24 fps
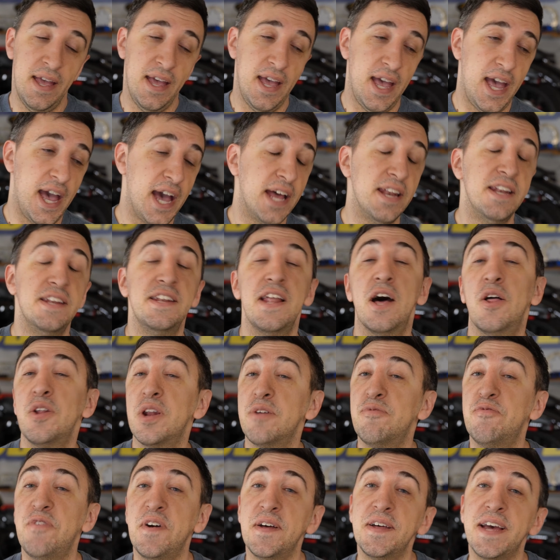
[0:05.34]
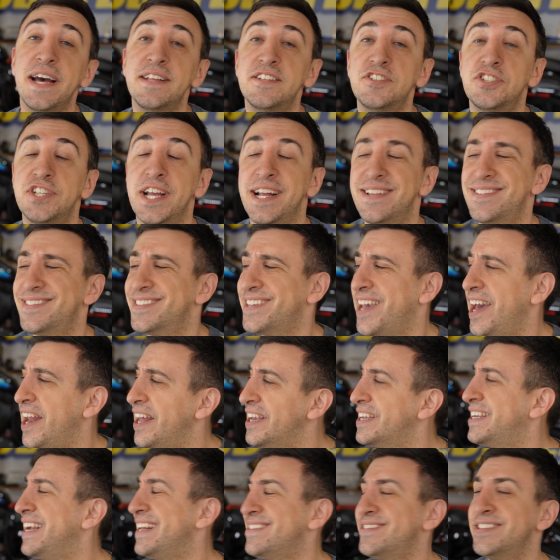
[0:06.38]
And now that I've finally had the chance to kind
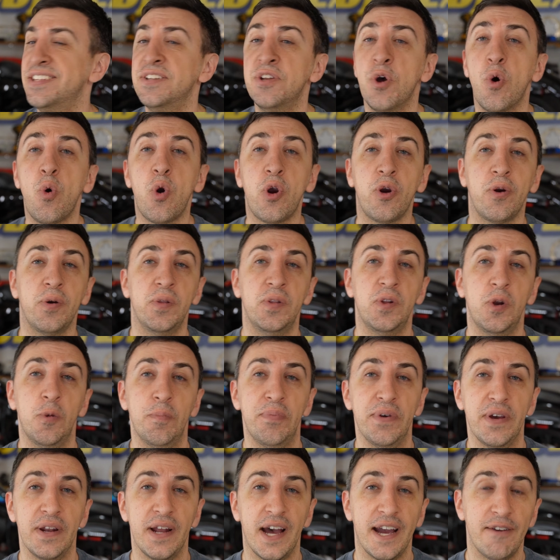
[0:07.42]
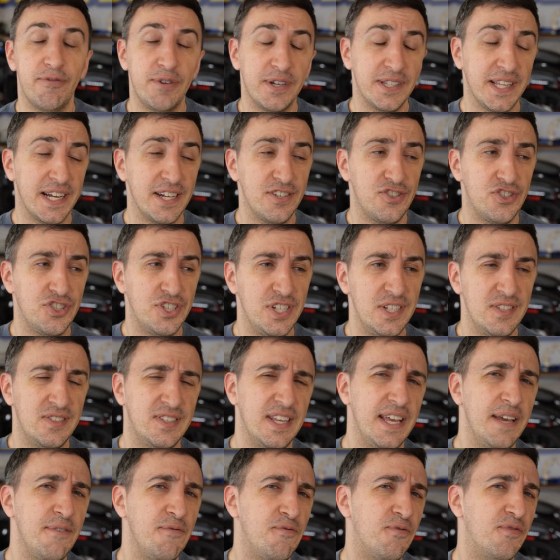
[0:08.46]
of get to know her a little bit, I realize she's
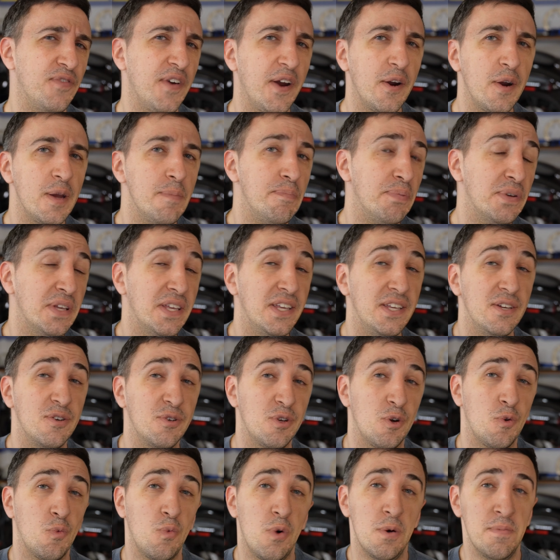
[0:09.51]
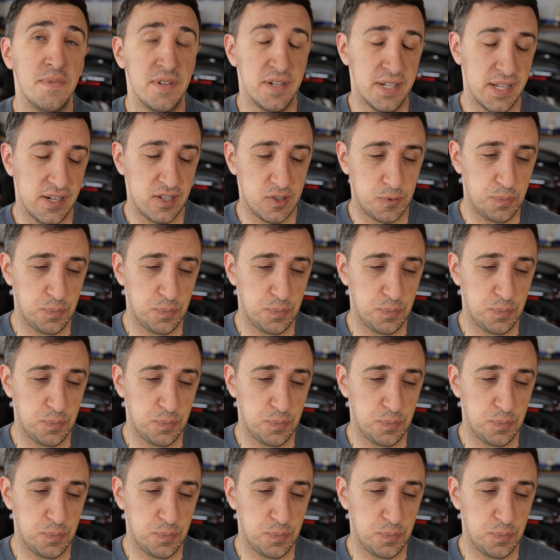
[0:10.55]
a very peculiar woman that is